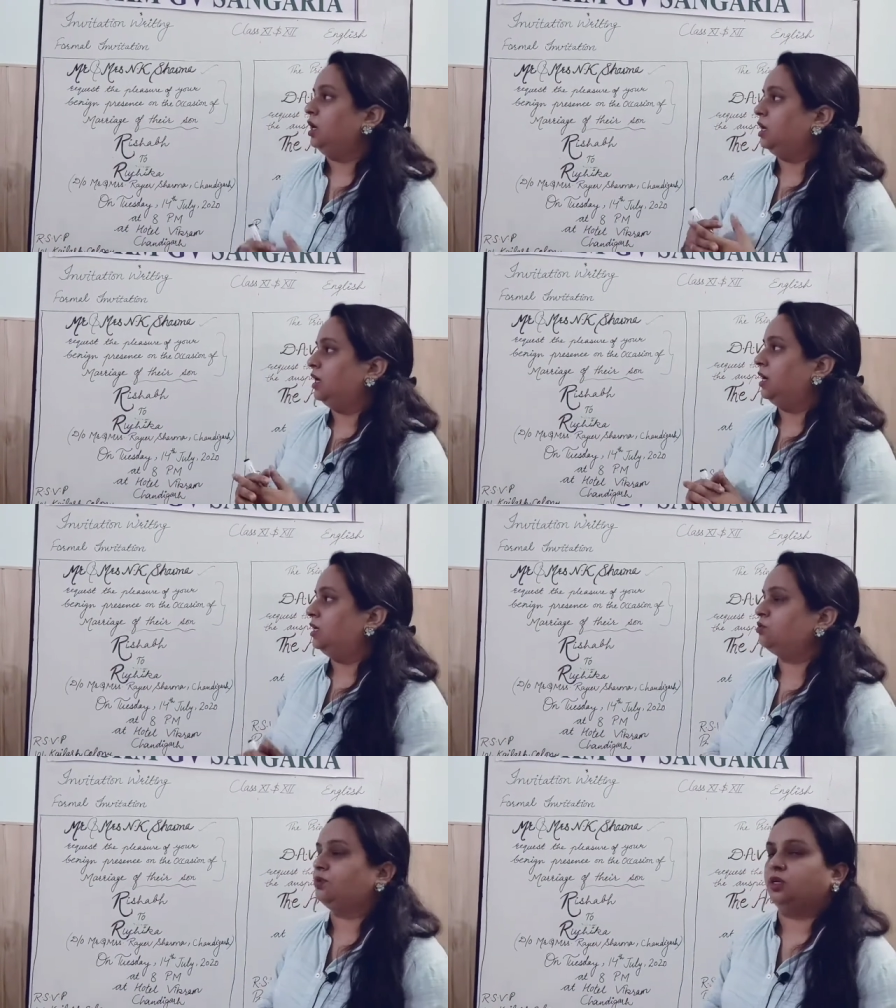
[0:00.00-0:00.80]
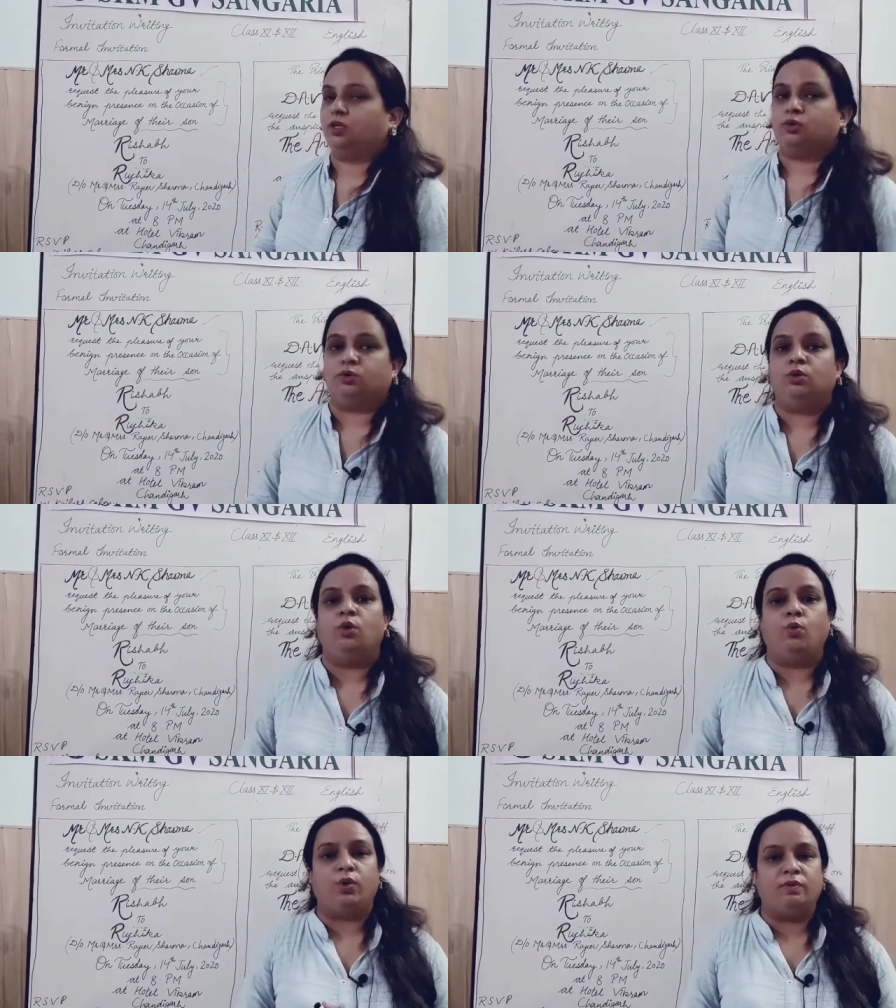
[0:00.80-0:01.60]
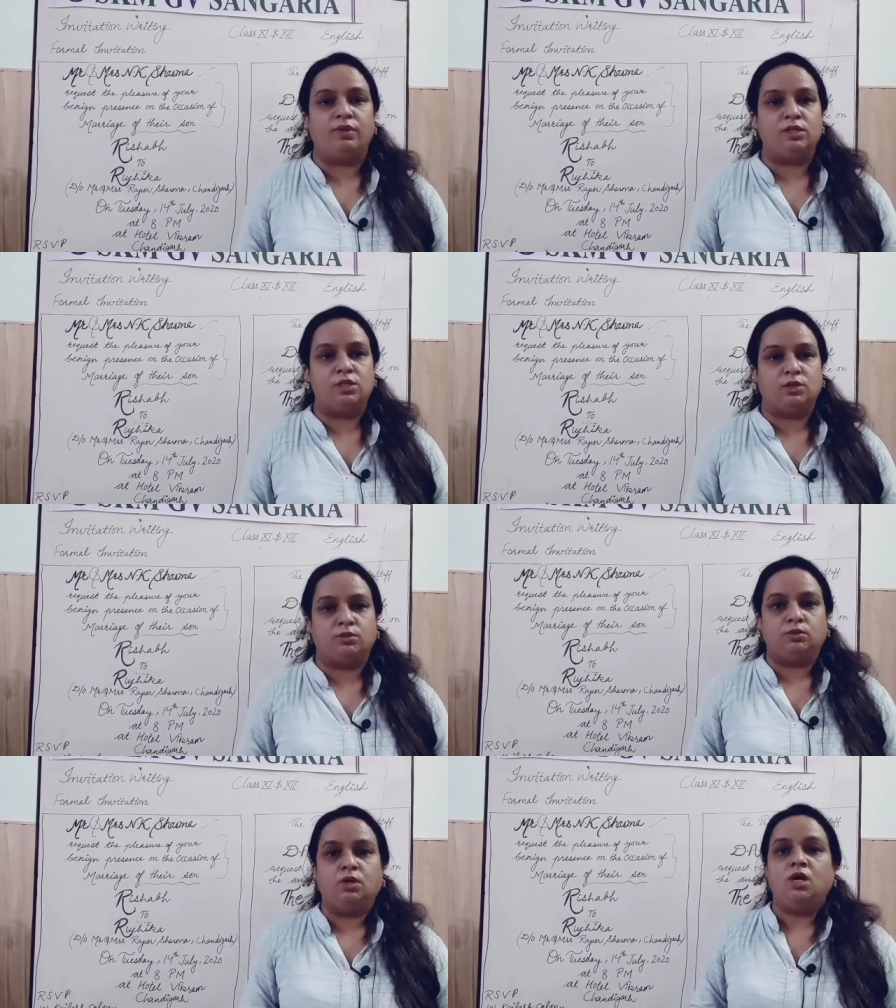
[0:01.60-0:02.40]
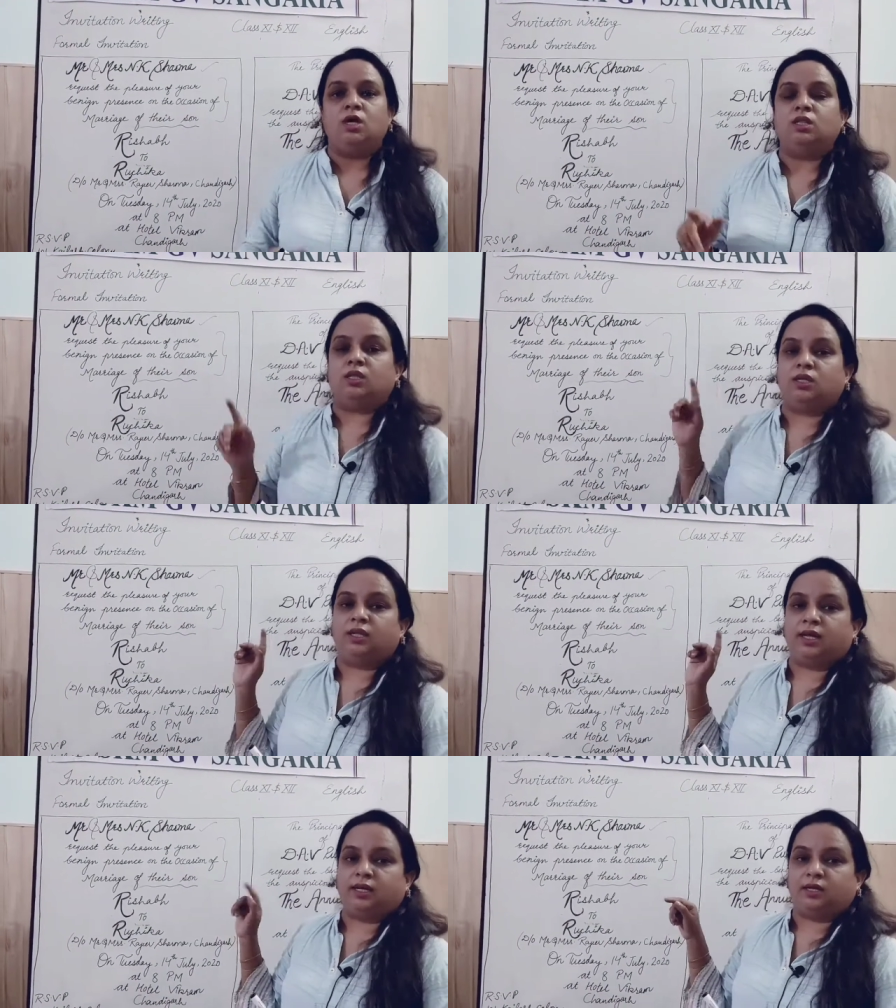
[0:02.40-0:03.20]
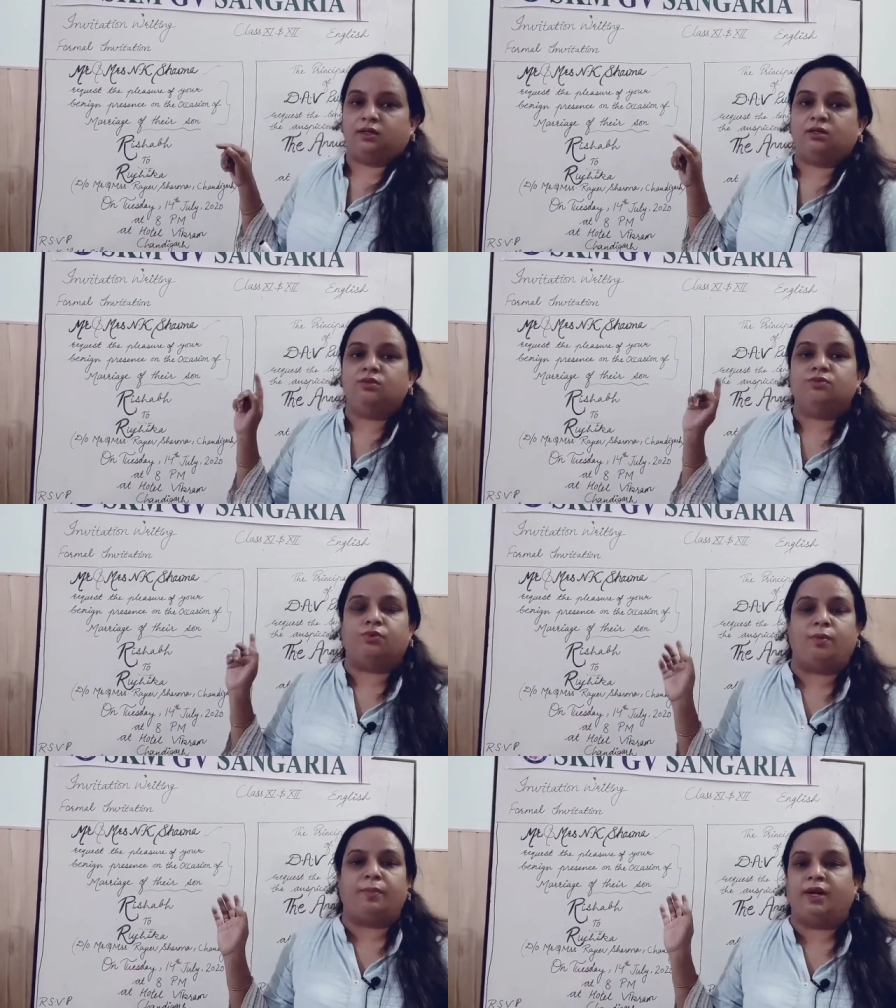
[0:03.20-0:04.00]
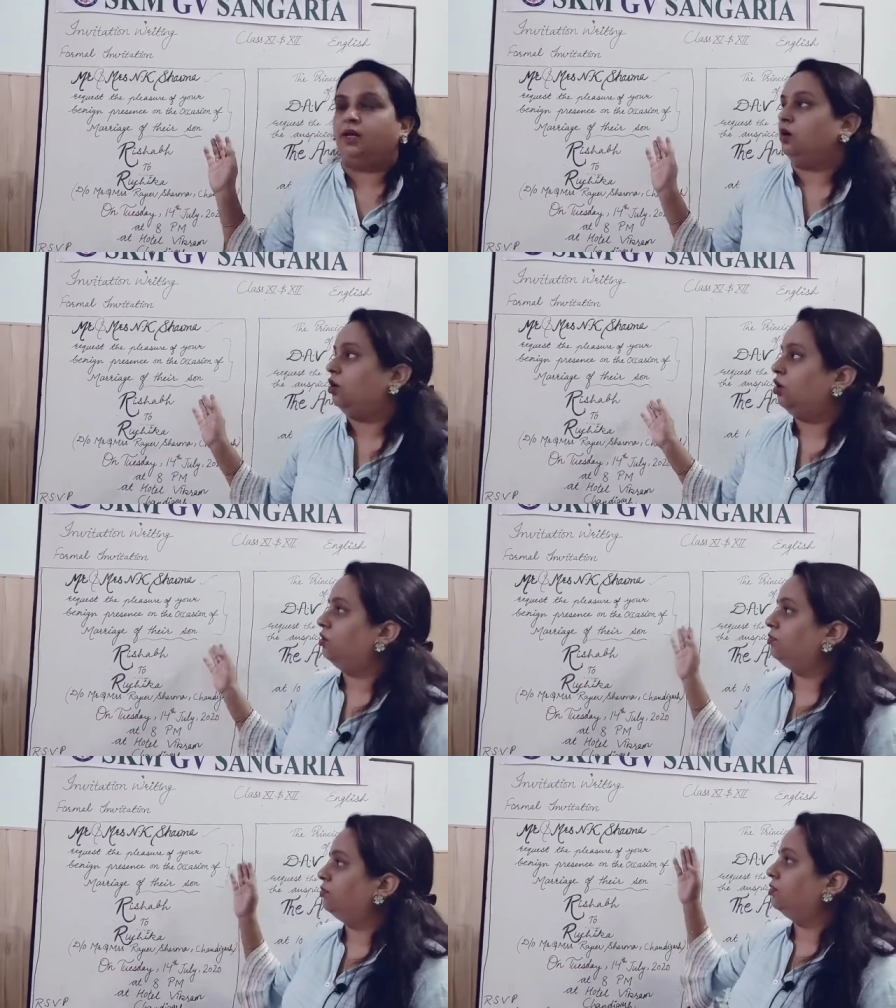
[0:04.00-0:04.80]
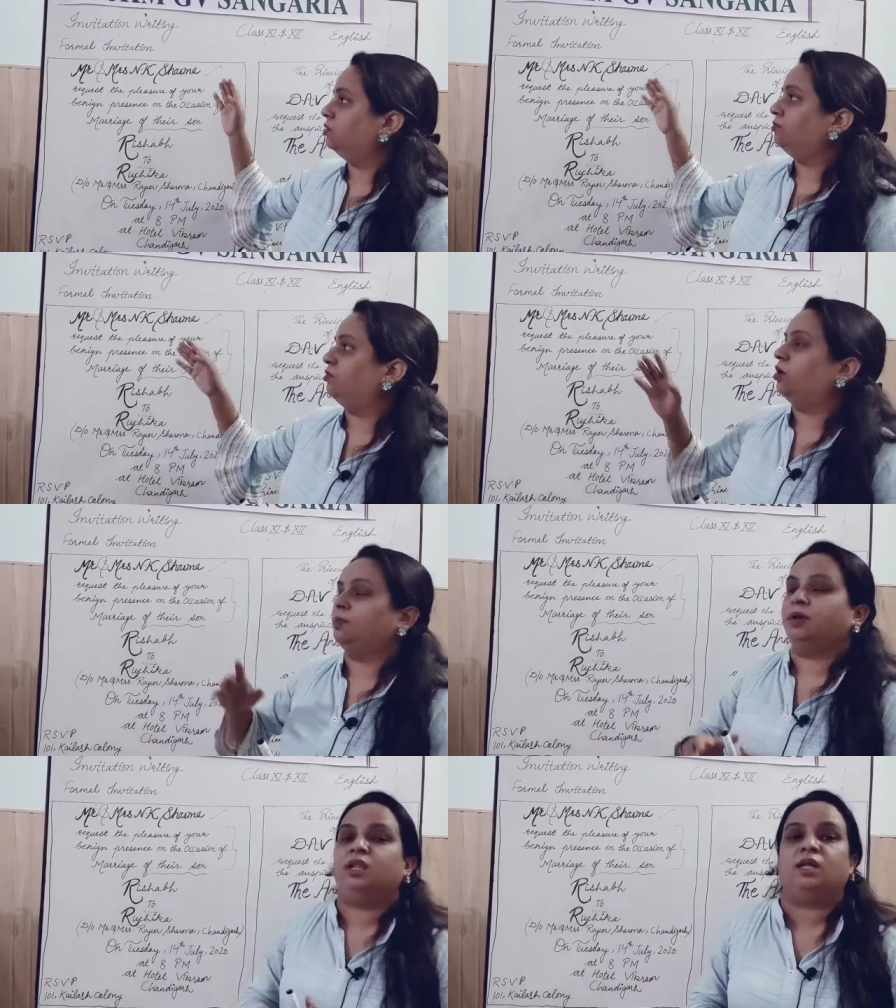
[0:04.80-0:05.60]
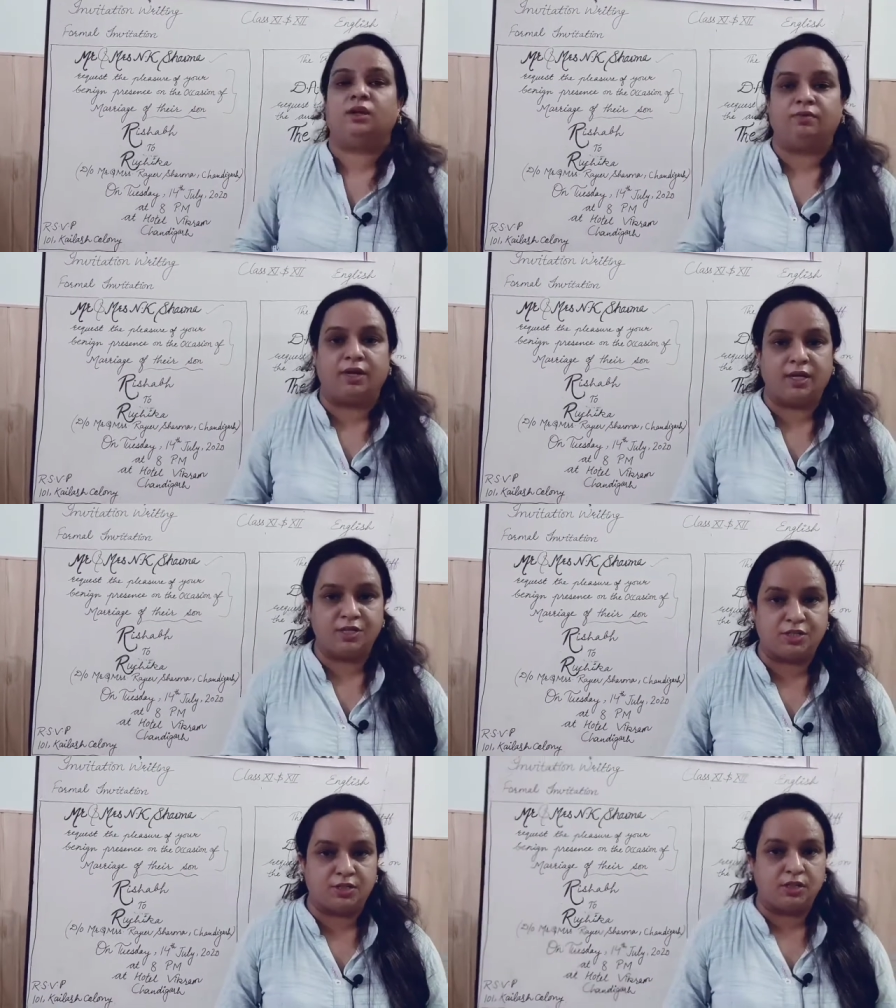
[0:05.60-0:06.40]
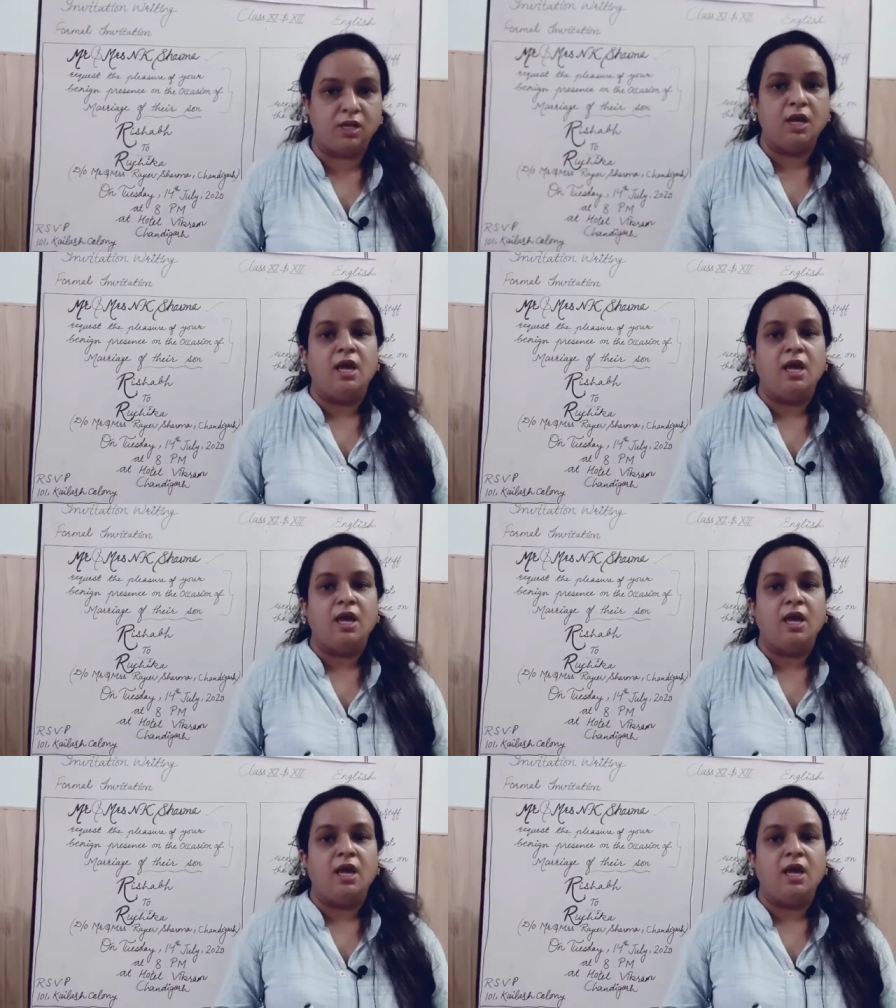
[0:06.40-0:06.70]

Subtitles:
In our next video, we will do the letter format of formal invitation